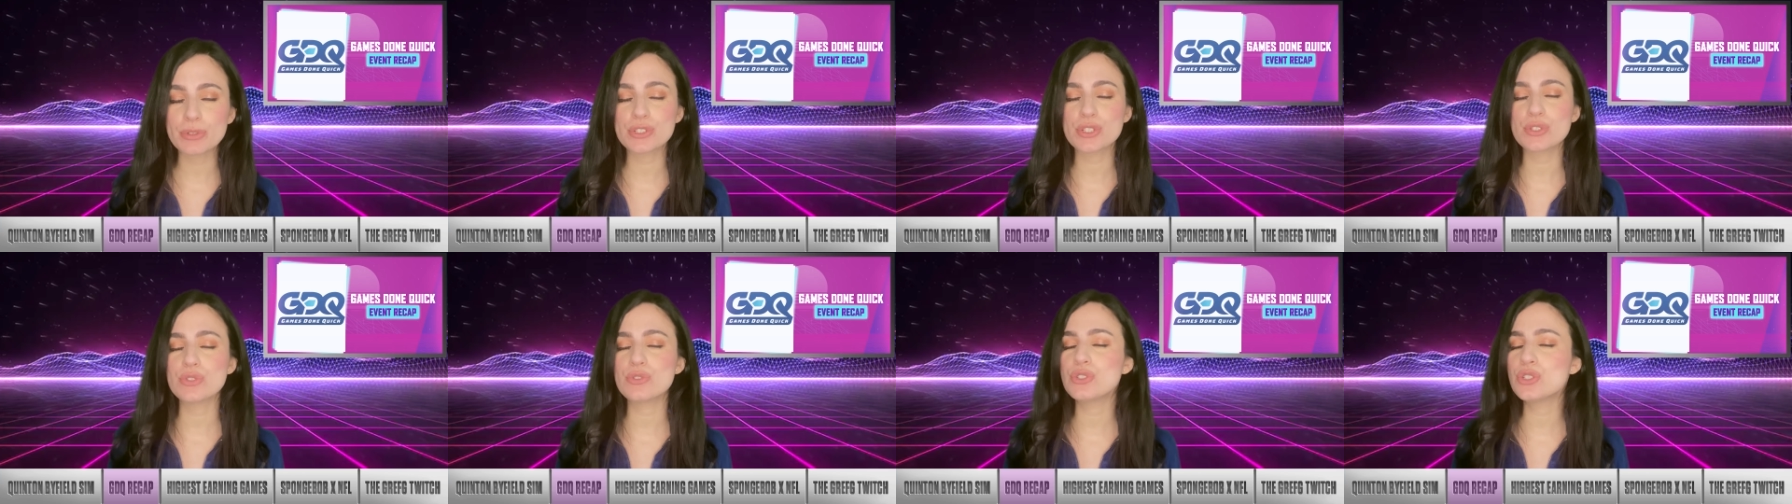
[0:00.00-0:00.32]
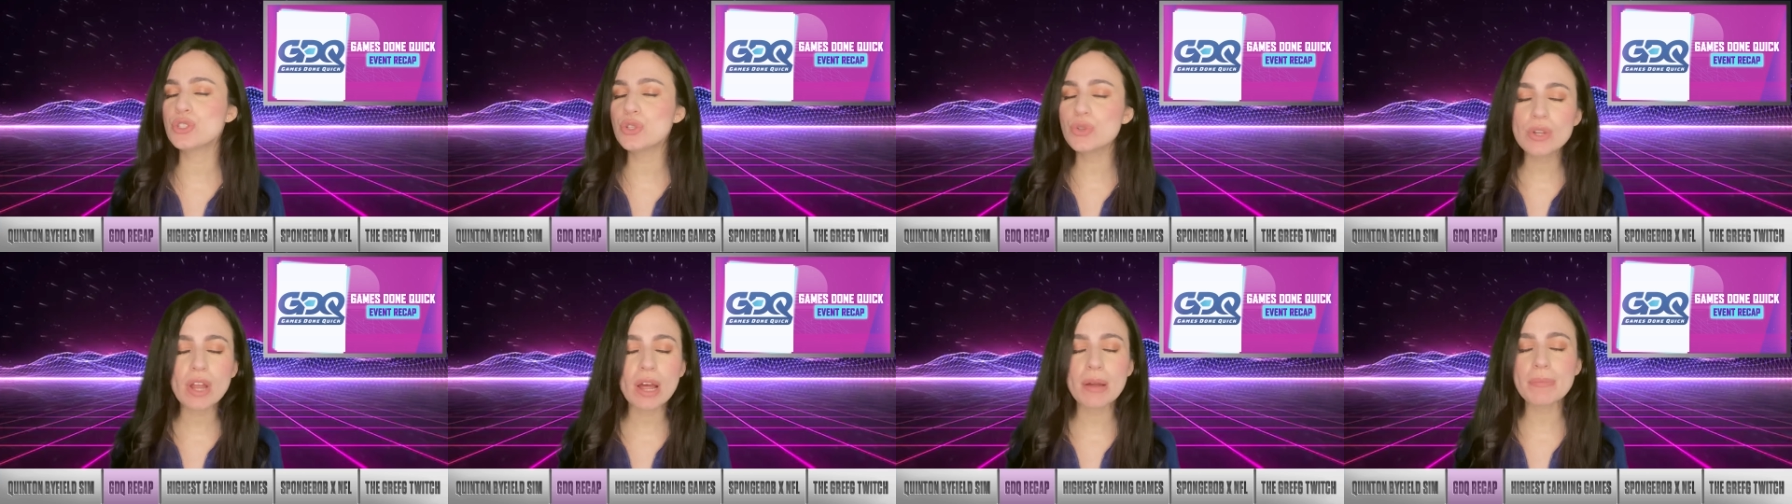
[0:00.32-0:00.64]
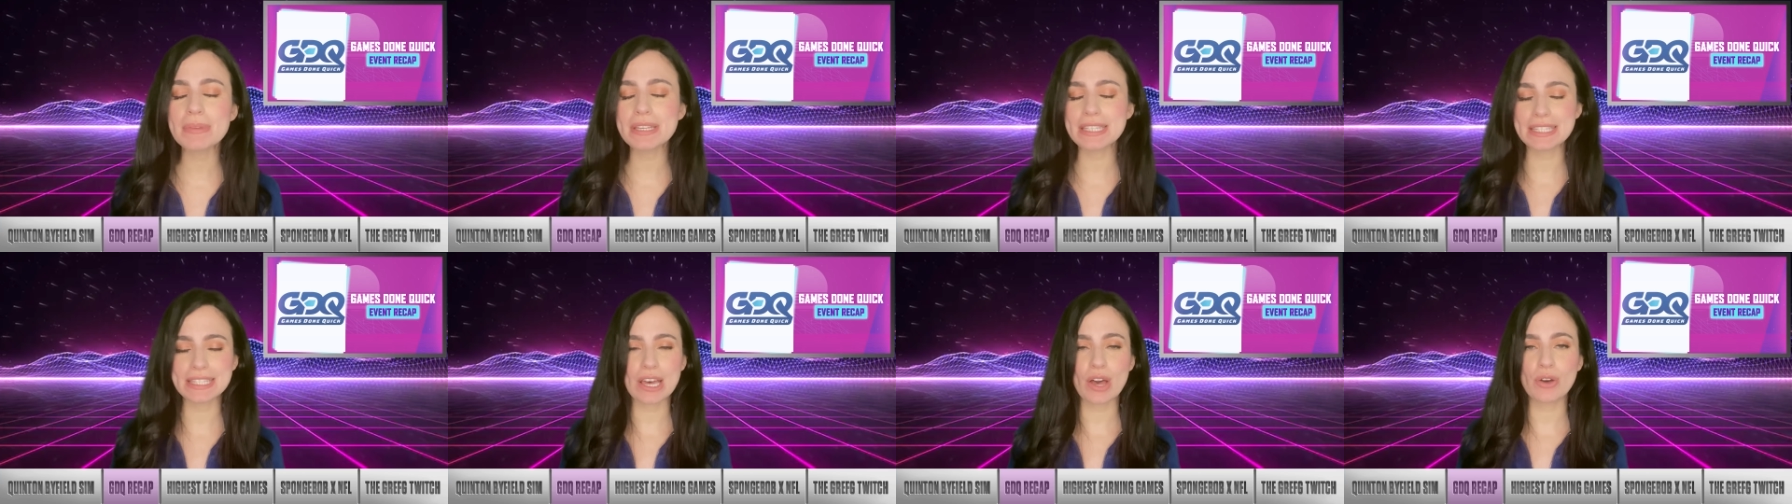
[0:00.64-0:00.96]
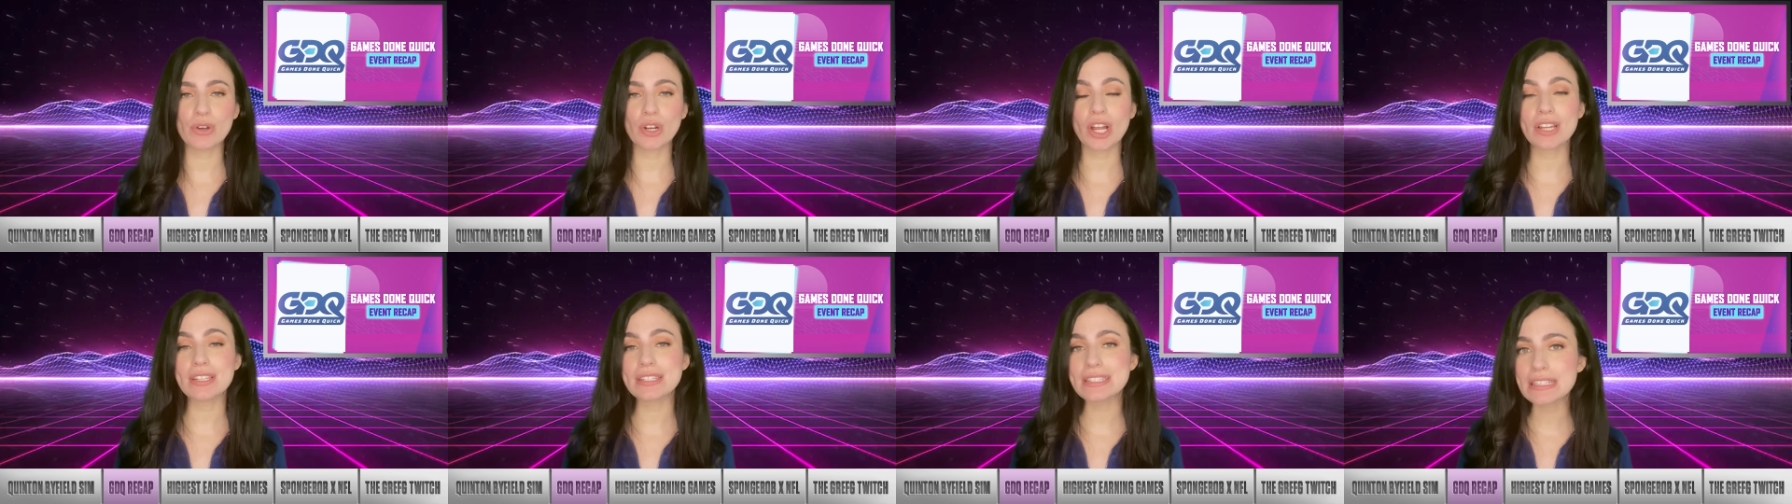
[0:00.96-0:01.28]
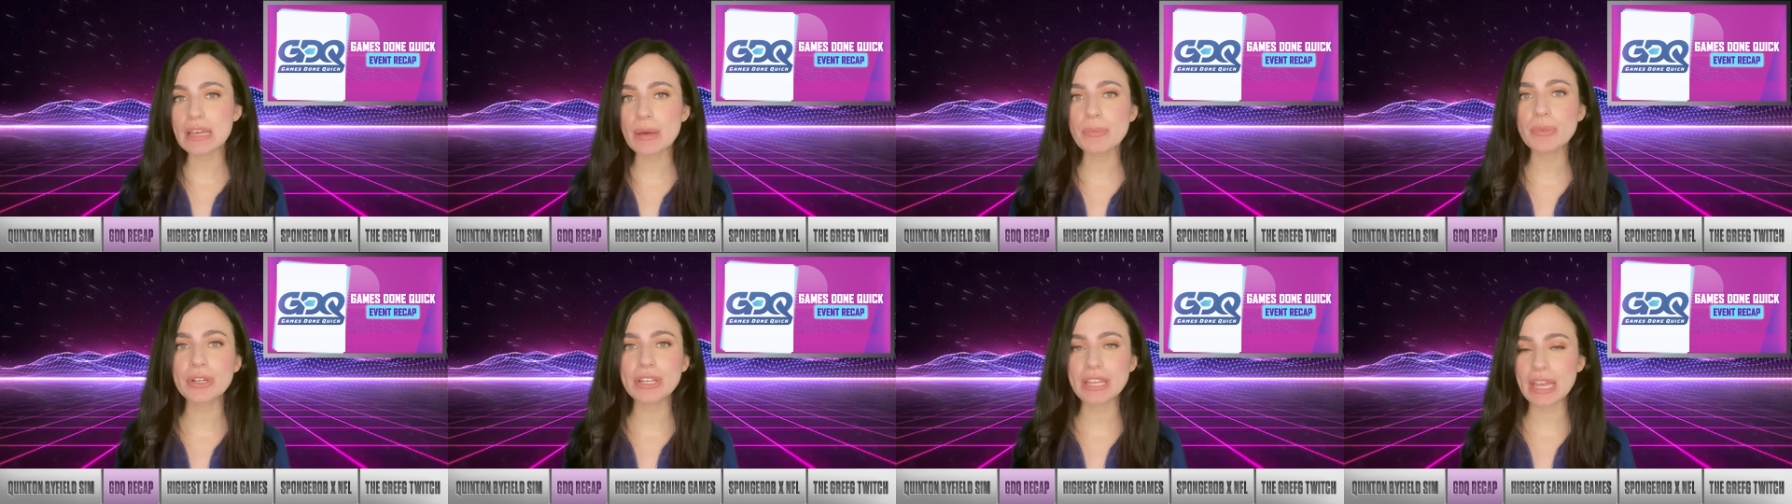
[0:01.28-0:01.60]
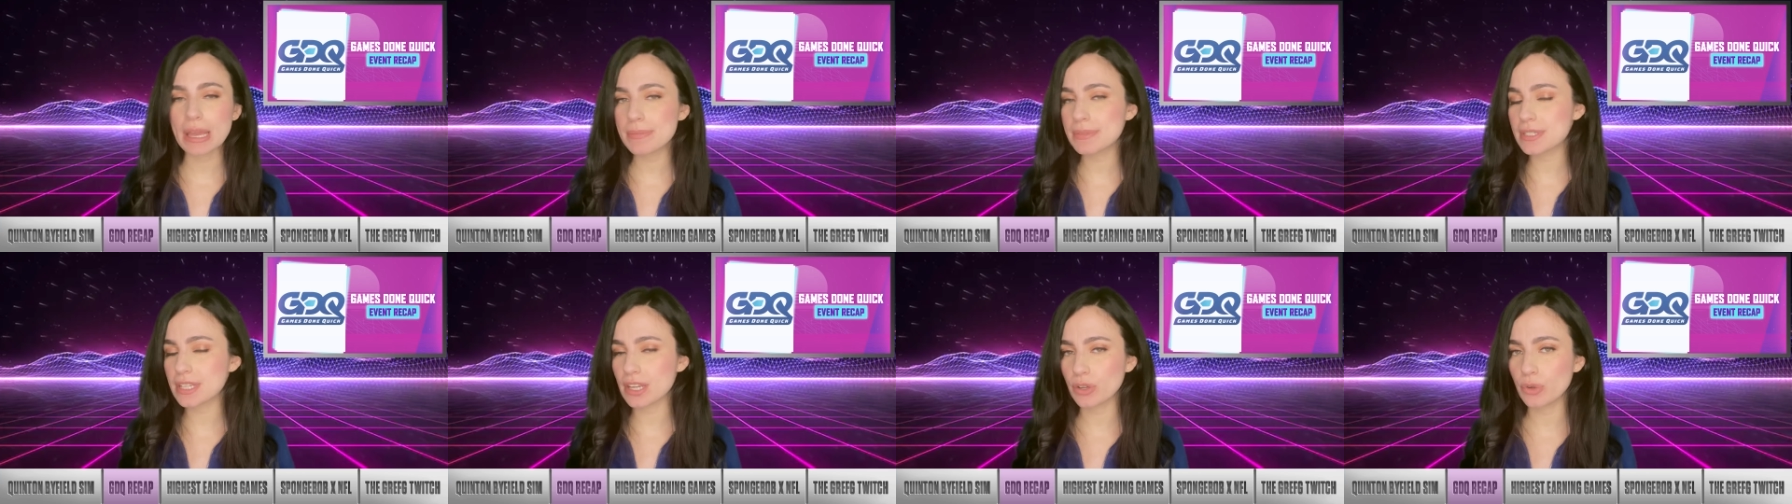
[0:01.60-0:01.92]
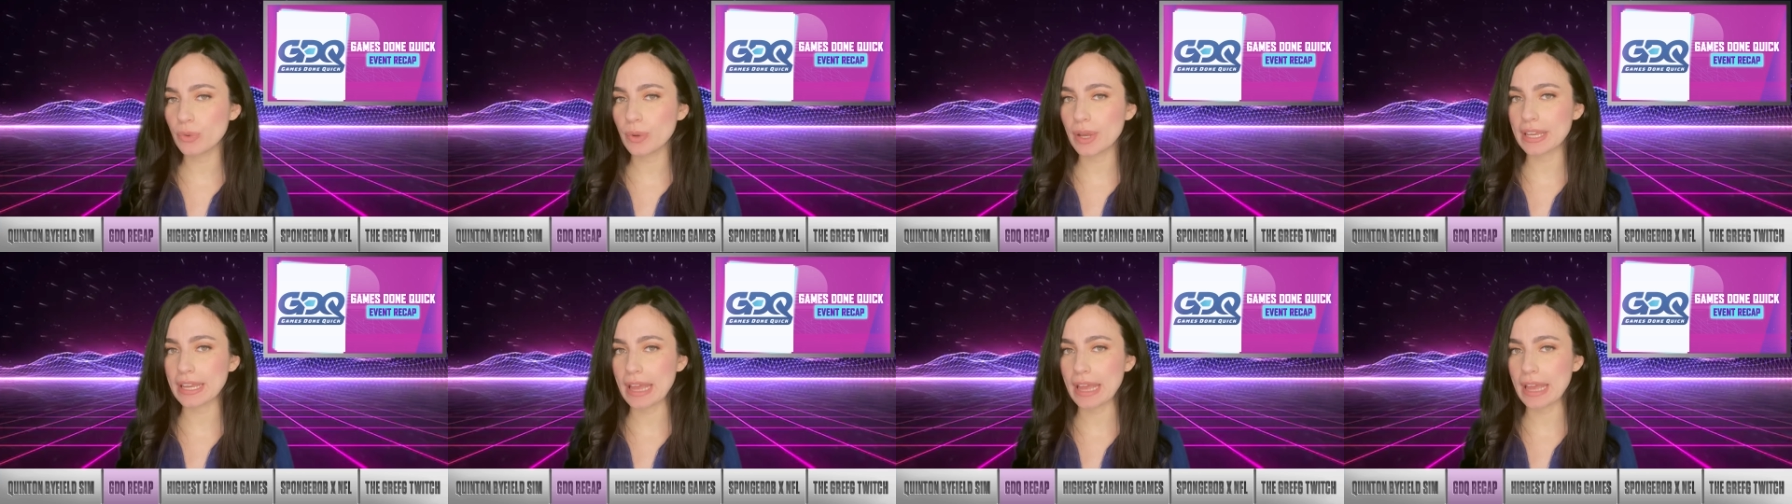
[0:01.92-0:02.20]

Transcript: so do not miss out on Summer Games Done Quick